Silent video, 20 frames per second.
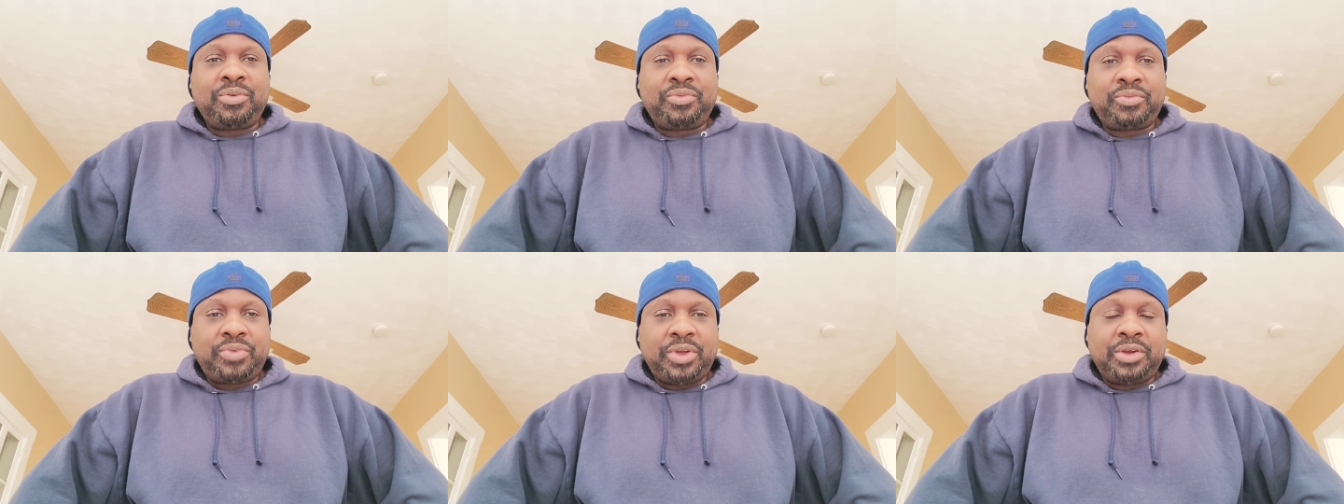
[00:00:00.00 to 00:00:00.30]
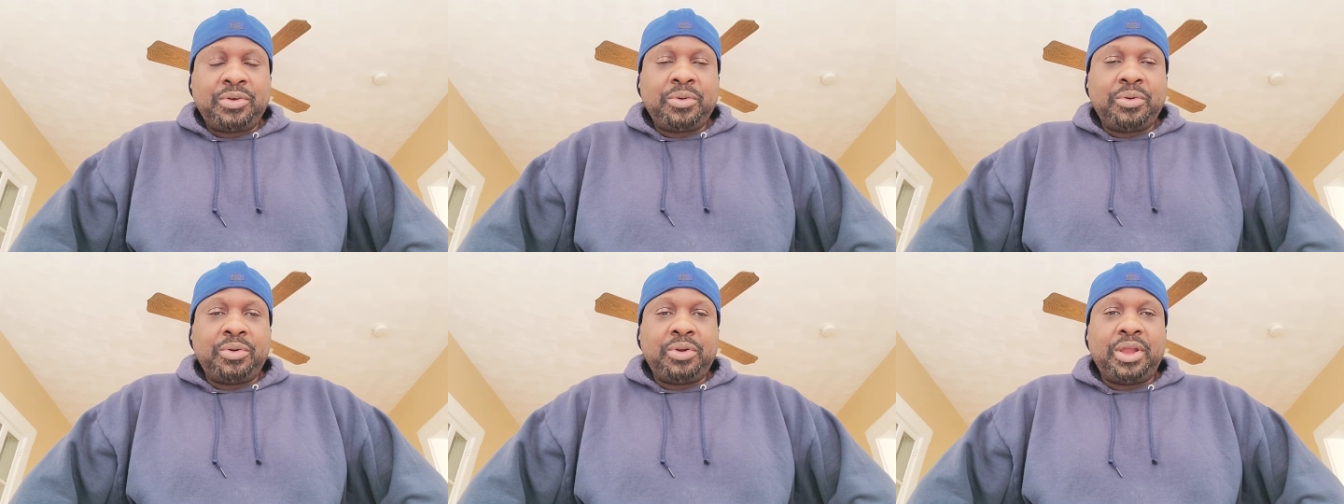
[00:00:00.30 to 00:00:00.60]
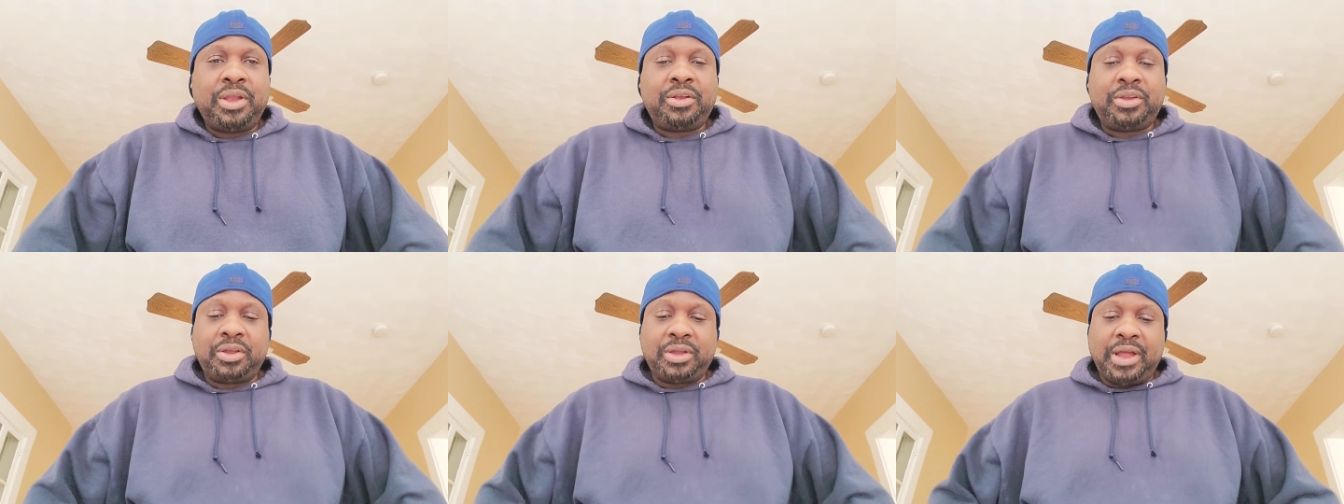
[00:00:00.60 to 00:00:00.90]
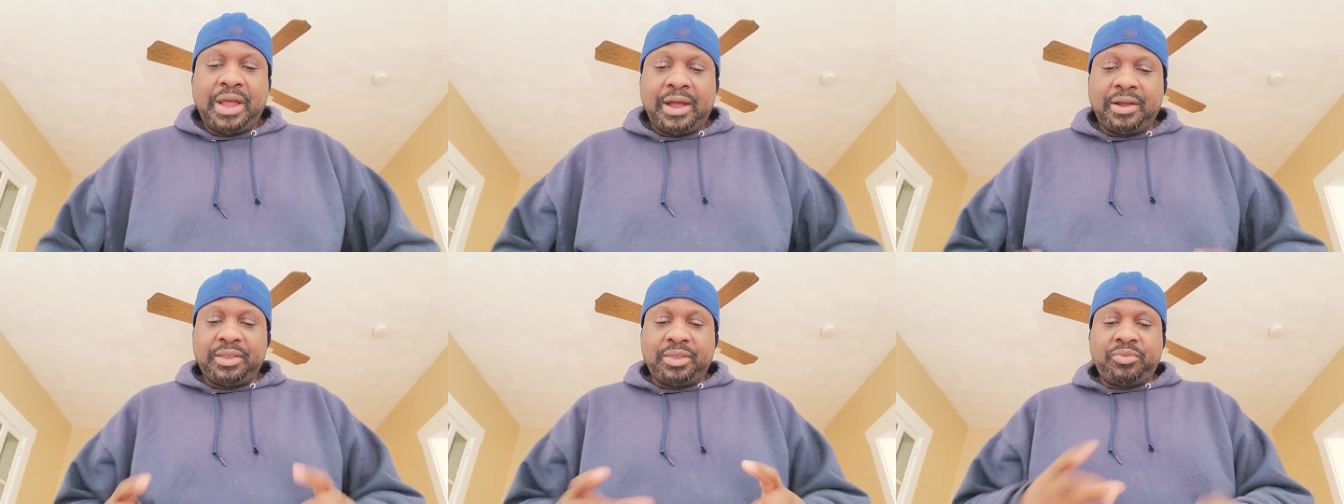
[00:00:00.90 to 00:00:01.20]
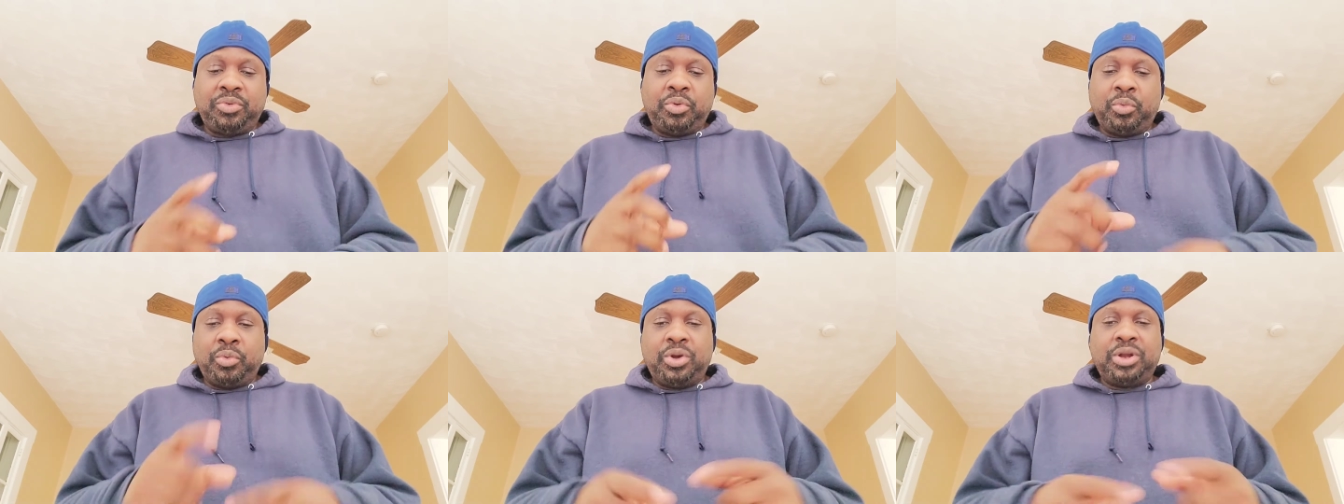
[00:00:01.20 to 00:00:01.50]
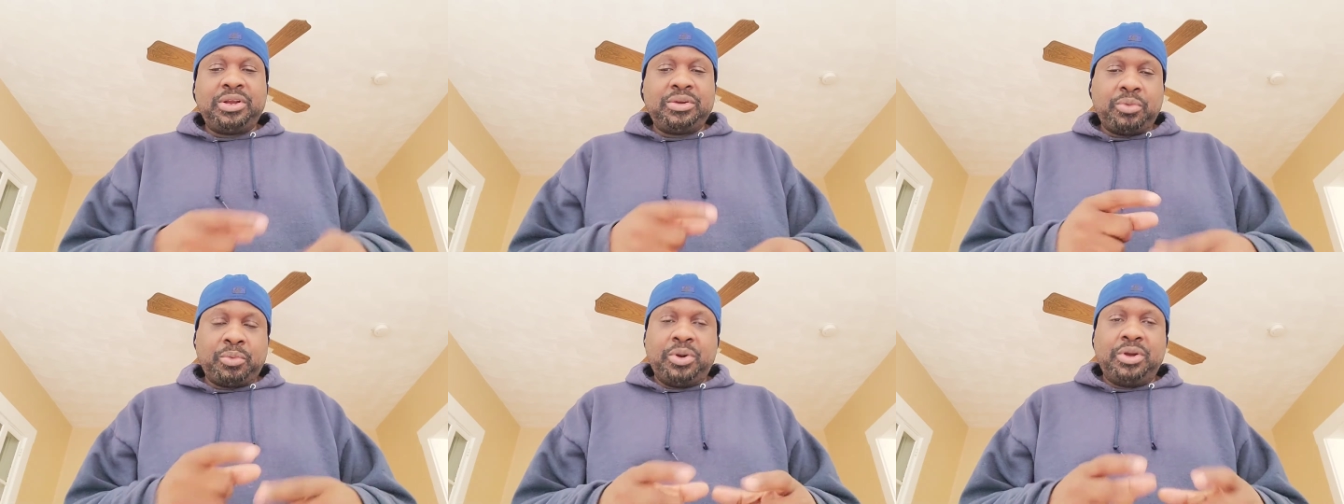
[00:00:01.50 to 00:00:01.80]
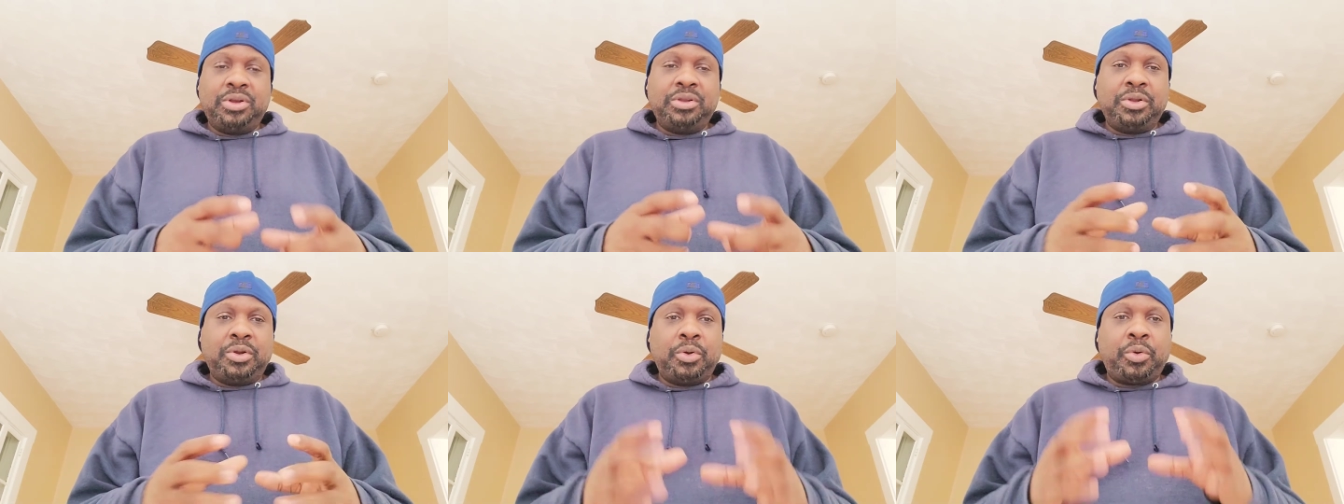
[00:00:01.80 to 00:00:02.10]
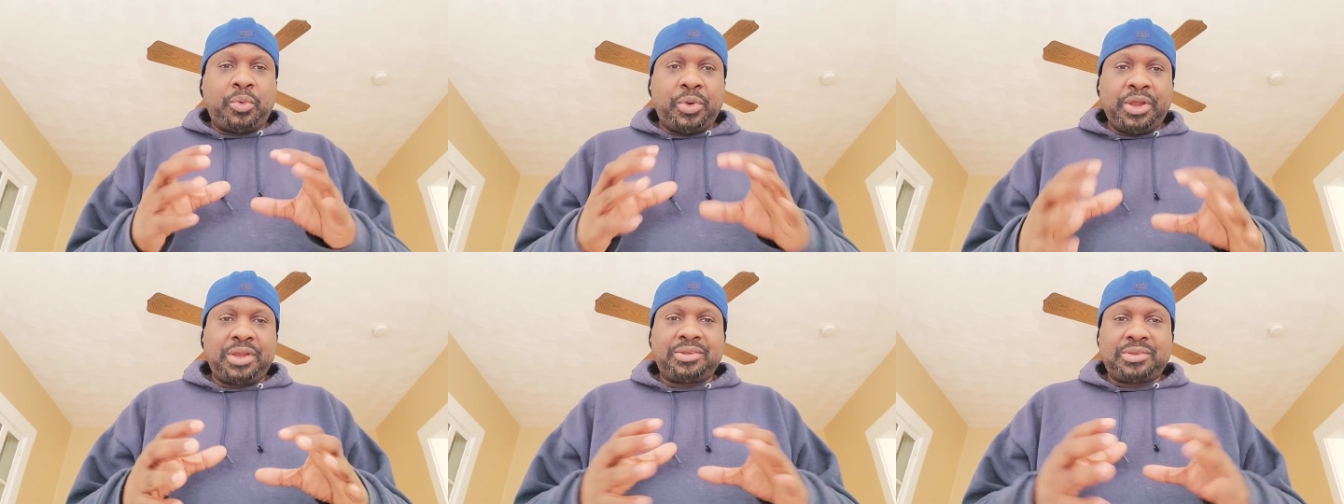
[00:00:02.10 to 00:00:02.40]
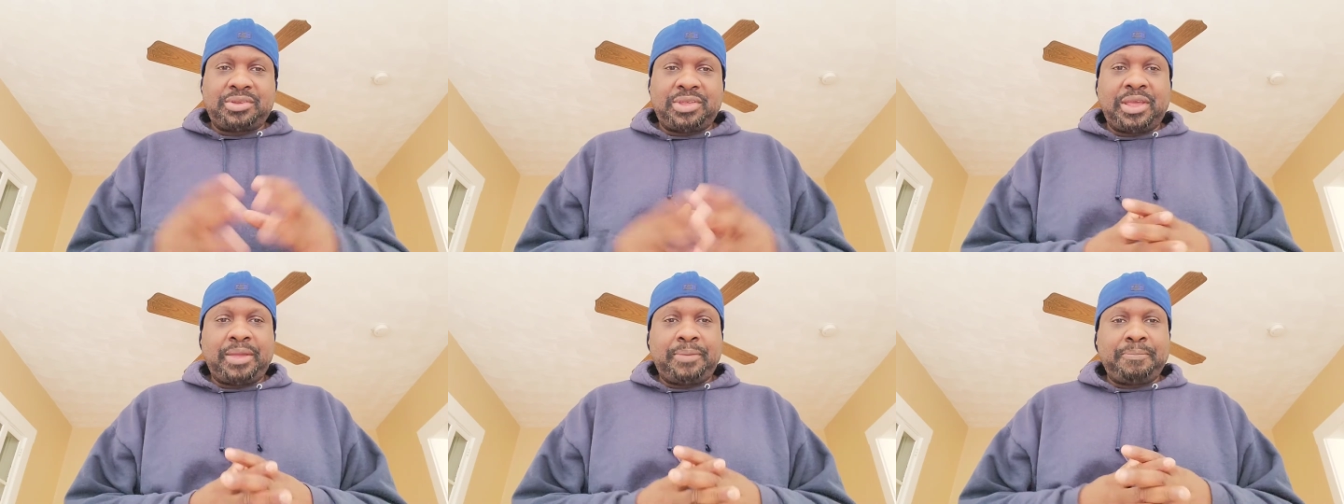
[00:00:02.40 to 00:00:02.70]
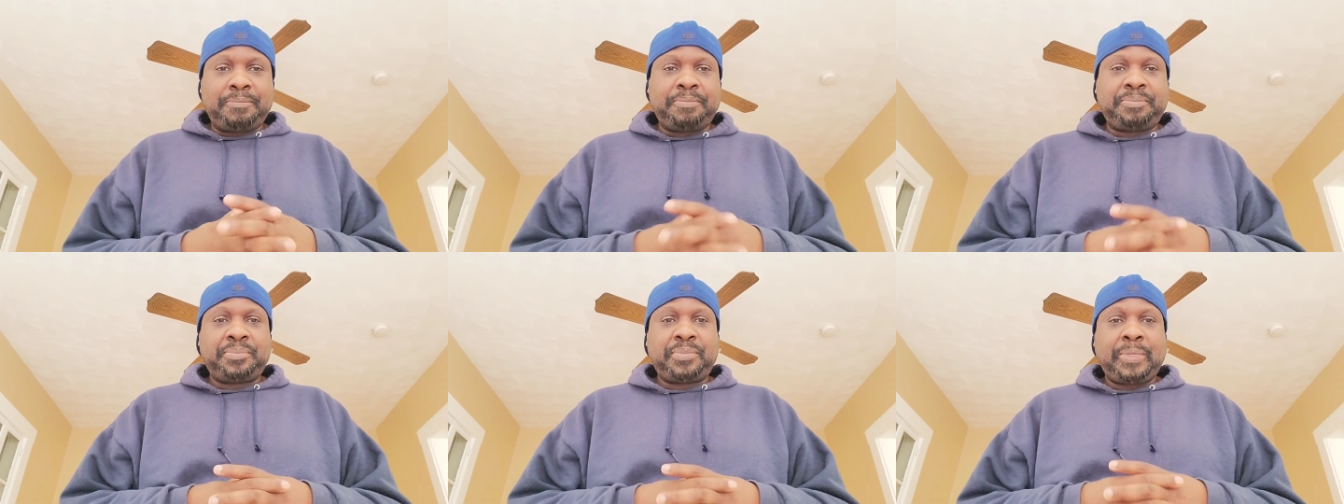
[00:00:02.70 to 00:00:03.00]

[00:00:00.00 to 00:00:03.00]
Federal. And I'll give you one, one little quick tip.